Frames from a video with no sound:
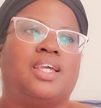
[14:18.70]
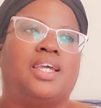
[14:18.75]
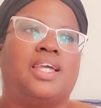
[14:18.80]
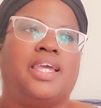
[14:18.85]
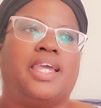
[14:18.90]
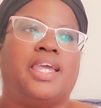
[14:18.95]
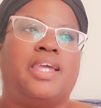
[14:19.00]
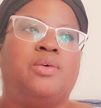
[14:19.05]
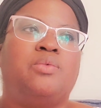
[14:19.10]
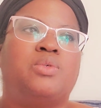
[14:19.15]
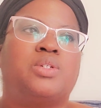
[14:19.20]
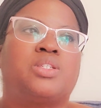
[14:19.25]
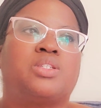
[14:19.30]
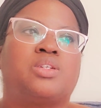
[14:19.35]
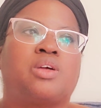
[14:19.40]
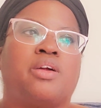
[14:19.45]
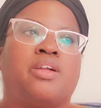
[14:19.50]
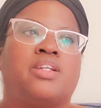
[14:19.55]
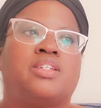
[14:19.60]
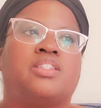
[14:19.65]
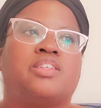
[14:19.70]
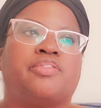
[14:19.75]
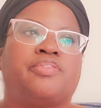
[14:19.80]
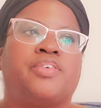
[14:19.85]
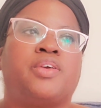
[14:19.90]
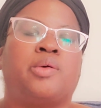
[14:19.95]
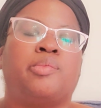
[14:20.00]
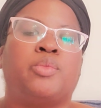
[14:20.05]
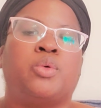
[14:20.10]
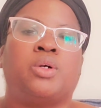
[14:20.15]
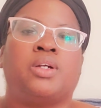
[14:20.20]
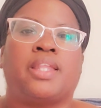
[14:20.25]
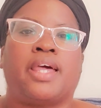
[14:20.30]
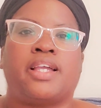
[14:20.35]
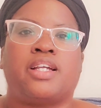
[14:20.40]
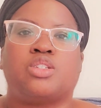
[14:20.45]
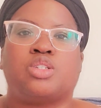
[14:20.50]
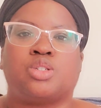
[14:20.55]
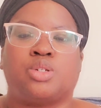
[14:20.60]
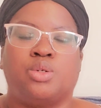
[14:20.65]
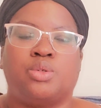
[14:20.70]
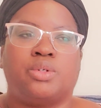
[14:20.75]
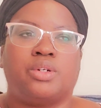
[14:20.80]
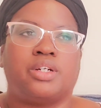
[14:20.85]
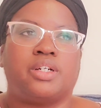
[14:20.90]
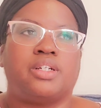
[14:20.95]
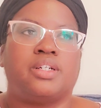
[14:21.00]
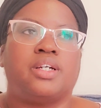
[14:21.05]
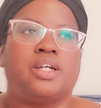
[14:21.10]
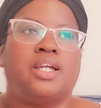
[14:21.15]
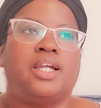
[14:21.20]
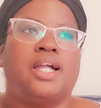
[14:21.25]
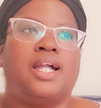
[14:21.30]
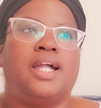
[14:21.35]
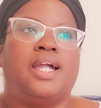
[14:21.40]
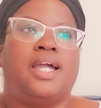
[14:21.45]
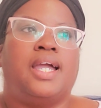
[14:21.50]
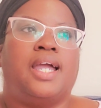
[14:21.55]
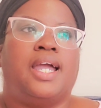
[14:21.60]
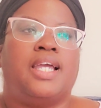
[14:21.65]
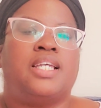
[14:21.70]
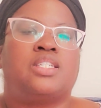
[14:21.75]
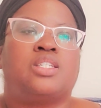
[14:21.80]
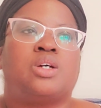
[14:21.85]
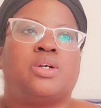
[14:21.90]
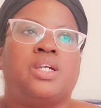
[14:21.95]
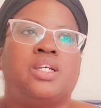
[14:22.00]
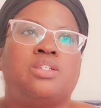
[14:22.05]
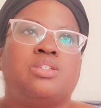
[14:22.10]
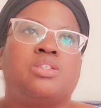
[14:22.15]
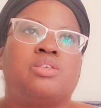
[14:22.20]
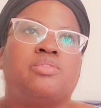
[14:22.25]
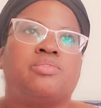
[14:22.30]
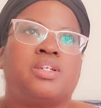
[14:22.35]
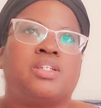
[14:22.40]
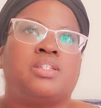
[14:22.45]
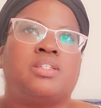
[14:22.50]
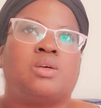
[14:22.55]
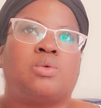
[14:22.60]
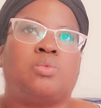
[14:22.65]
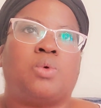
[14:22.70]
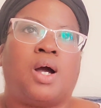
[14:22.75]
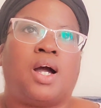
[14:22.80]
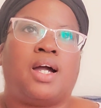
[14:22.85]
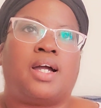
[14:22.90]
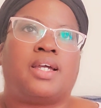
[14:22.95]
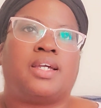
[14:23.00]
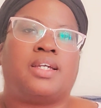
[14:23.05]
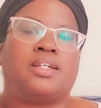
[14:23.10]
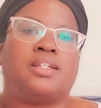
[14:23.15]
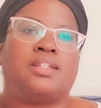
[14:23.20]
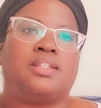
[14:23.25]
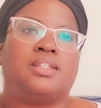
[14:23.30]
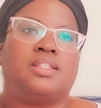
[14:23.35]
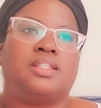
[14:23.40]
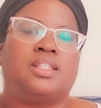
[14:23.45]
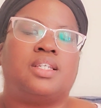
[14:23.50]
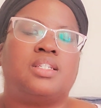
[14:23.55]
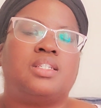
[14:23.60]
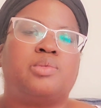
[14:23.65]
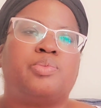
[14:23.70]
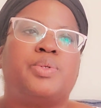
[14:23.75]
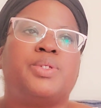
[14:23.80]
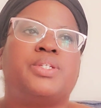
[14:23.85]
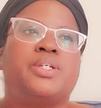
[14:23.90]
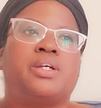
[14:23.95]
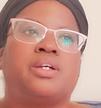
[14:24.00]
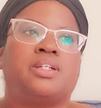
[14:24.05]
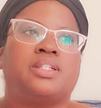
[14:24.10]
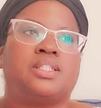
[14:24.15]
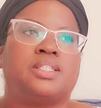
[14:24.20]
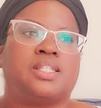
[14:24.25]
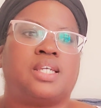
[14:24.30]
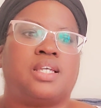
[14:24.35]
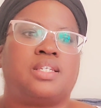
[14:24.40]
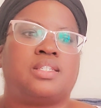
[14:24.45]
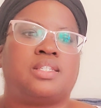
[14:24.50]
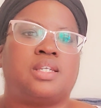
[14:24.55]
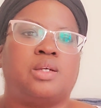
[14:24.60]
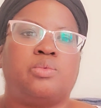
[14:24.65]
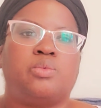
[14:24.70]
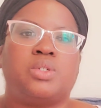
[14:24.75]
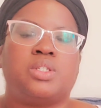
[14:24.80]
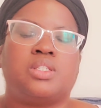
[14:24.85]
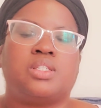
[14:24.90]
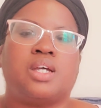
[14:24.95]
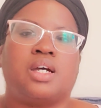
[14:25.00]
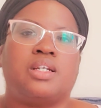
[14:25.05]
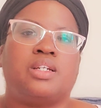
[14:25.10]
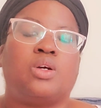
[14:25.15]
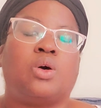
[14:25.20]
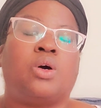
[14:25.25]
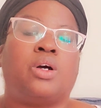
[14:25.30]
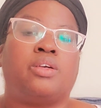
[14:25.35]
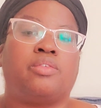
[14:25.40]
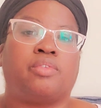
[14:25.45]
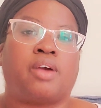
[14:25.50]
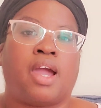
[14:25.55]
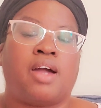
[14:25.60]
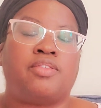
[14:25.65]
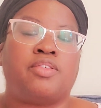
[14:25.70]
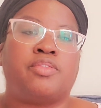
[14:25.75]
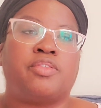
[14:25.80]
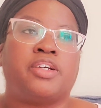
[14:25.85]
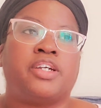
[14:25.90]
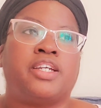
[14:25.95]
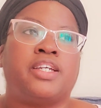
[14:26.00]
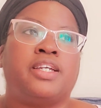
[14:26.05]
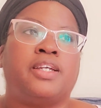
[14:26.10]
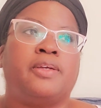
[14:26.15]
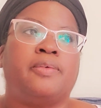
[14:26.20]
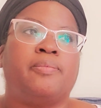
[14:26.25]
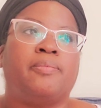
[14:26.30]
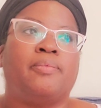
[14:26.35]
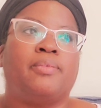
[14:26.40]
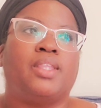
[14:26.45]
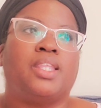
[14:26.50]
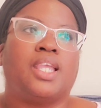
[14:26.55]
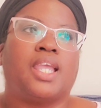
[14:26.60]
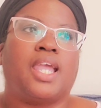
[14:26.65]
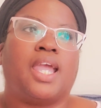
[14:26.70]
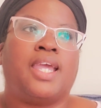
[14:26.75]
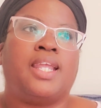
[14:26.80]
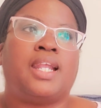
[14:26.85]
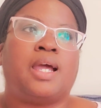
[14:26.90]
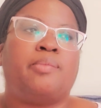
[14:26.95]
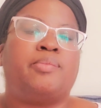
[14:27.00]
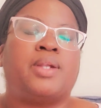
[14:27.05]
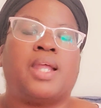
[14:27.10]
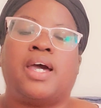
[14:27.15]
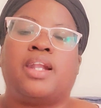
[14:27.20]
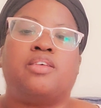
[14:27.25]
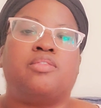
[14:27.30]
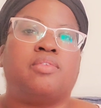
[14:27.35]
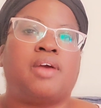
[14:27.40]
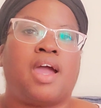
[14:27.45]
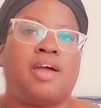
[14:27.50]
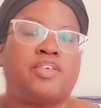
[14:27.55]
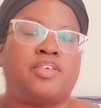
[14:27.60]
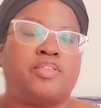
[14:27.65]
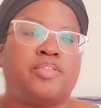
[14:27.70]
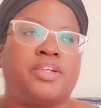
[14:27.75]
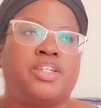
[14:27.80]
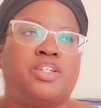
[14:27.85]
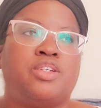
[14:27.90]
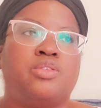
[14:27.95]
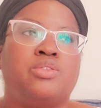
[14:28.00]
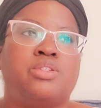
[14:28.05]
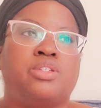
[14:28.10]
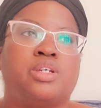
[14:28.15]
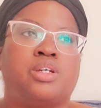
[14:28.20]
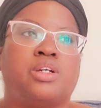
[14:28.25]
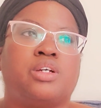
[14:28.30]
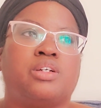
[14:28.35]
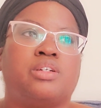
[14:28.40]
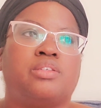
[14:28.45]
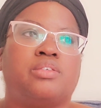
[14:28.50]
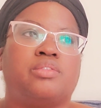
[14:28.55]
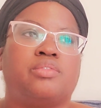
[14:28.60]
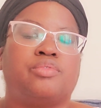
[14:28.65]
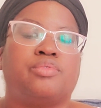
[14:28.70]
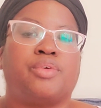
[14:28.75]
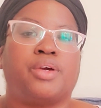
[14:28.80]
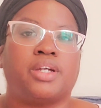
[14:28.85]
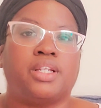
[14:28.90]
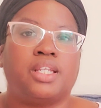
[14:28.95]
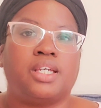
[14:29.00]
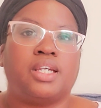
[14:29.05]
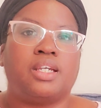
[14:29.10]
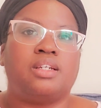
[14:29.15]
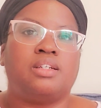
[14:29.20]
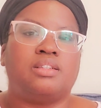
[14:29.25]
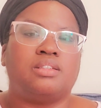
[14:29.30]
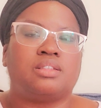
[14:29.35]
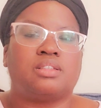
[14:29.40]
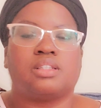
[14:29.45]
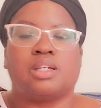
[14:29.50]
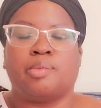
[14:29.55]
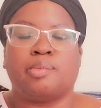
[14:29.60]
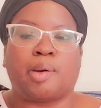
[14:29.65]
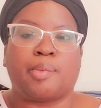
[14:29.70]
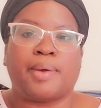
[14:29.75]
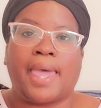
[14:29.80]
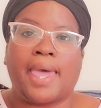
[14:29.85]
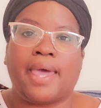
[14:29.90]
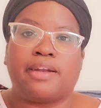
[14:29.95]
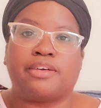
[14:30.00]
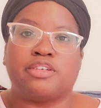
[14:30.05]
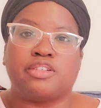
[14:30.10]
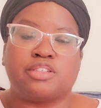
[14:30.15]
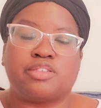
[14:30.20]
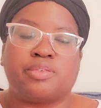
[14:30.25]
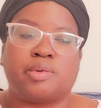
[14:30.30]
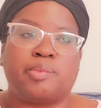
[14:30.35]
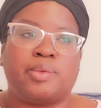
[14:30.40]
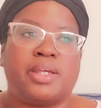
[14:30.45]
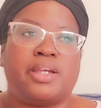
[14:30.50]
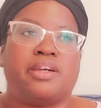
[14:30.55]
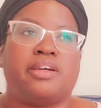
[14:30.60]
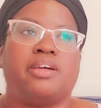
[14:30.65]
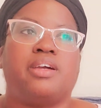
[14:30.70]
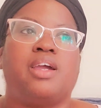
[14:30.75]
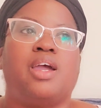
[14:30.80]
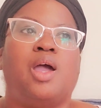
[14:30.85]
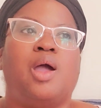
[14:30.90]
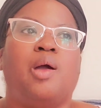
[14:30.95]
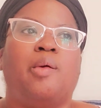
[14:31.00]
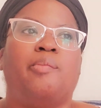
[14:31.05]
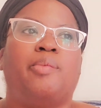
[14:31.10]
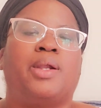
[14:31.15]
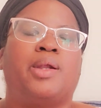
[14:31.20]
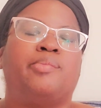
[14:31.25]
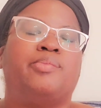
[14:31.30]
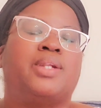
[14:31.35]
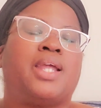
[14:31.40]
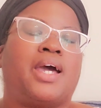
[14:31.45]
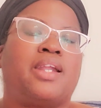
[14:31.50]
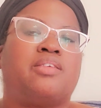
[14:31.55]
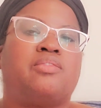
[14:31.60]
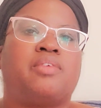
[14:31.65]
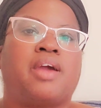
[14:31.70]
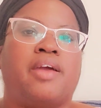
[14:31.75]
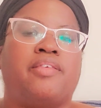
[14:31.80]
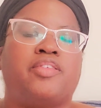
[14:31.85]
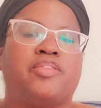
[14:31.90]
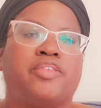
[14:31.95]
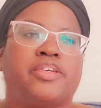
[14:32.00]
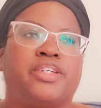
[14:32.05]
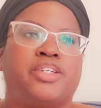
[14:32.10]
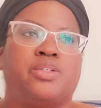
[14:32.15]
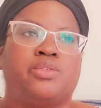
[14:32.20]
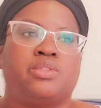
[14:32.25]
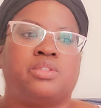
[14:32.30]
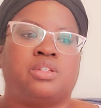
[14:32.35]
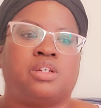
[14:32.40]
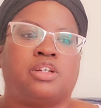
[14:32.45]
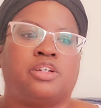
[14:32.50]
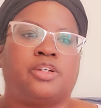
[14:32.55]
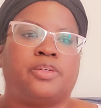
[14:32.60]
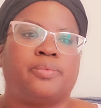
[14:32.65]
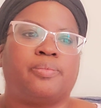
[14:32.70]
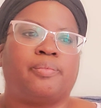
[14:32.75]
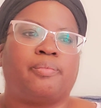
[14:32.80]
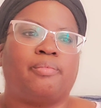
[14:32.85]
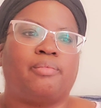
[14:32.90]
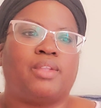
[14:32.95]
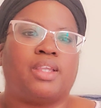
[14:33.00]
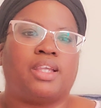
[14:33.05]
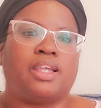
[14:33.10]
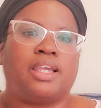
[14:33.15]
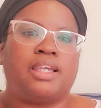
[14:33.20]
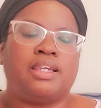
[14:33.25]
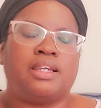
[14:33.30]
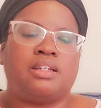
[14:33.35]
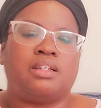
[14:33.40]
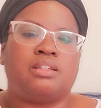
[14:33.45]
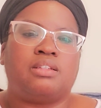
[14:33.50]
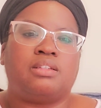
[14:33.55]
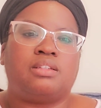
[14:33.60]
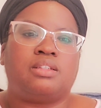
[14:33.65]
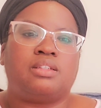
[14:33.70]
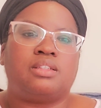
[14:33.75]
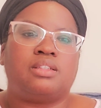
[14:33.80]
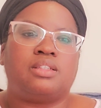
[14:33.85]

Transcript: it was starting to feel more like a chore. And so here's the reason why. This particular test knit was done on Ravelry, and I'm not a Ravelry user, really. I can get my patterns from there, but I'm not a Ravelry user. And